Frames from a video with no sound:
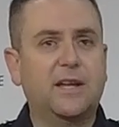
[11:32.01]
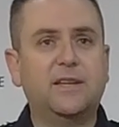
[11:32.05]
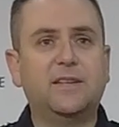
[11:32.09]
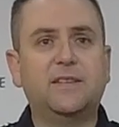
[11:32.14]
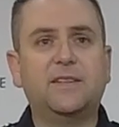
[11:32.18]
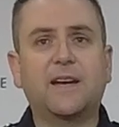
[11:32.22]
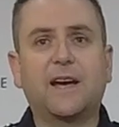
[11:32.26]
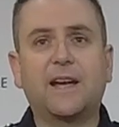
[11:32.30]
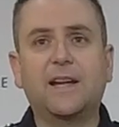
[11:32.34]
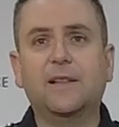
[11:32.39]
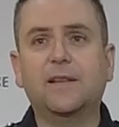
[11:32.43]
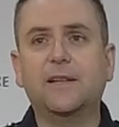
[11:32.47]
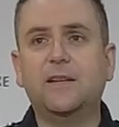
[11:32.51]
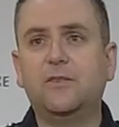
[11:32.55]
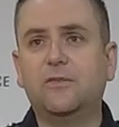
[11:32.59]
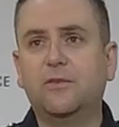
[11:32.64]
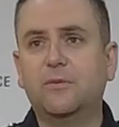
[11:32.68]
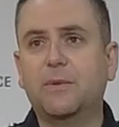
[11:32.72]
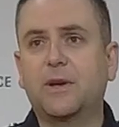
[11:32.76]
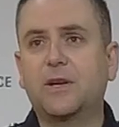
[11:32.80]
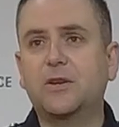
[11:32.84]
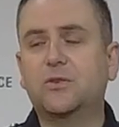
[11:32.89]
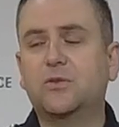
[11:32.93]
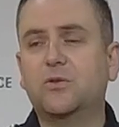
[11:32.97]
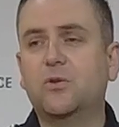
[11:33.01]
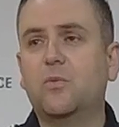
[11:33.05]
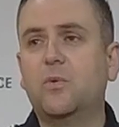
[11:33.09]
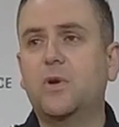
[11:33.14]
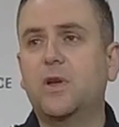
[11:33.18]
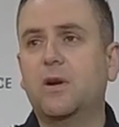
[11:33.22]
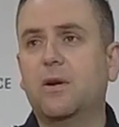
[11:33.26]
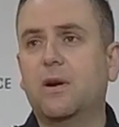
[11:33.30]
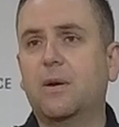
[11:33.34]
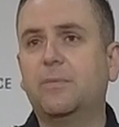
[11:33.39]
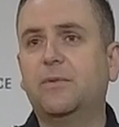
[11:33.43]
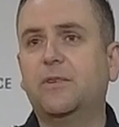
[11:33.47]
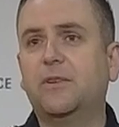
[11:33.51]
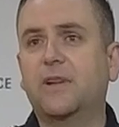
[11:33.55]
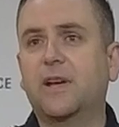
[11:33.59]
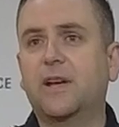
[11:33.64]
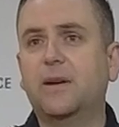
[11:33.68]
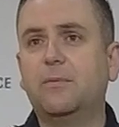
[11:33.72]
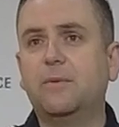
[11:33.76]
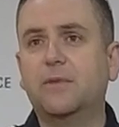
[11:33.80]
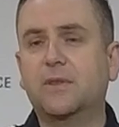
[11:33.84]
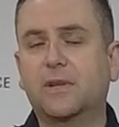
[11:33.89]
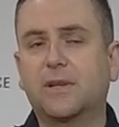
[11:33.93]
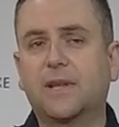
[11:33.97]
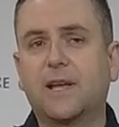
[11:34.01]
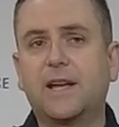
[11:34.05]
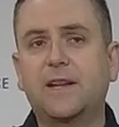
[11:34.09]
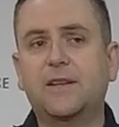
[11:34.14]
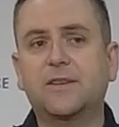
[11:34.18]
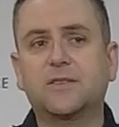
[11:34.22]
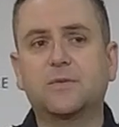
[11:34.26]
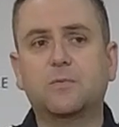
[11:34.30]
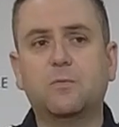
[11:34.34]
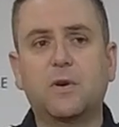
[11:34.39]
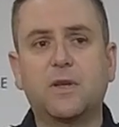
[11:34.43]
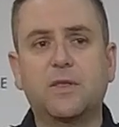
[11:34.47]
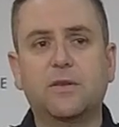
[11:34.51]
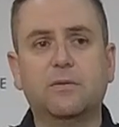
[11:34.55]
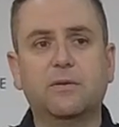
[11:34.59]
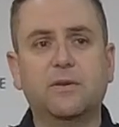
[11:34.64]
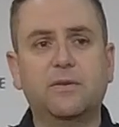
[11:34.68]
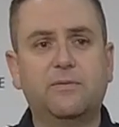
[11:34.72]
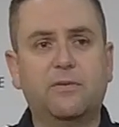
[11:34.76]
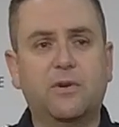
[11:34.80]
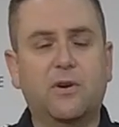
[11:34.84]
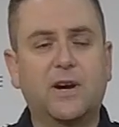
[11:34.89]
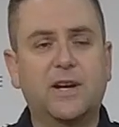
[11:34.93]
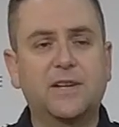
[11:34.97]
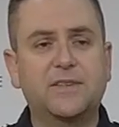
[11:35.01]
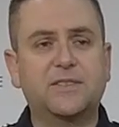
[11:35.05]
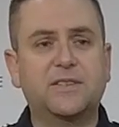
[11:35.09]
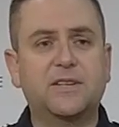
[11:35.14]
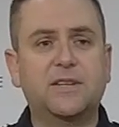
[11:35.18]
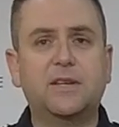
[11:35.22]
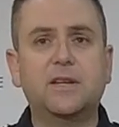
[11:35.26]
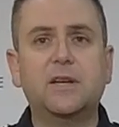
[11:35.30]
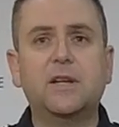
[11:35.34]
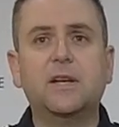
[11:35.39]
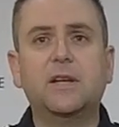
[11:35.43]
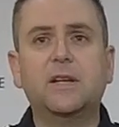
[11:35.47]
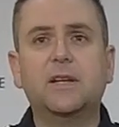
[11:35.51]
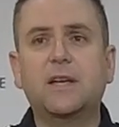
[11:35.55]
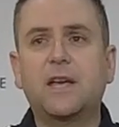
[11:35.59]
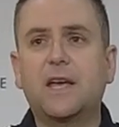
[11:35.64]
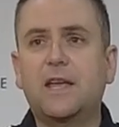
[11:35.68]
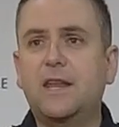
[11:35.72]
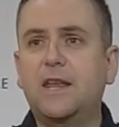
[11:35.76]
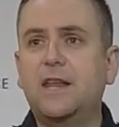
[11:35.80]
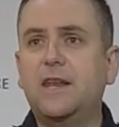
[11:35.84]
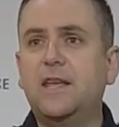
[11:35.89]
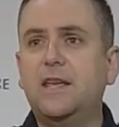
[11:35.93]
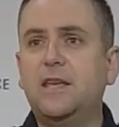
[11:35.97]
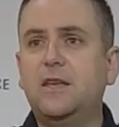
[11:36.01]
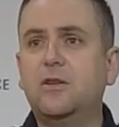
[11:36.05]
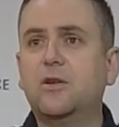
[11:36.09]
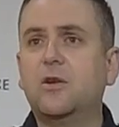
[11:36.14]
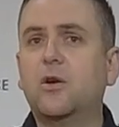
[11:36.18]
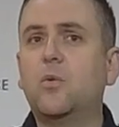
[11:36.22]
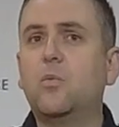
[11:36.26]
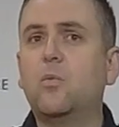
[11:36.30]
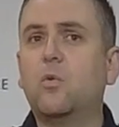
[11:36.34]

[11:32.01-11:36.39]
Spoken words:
daily to make sure we are up to date with the latest weather advice and any, you know,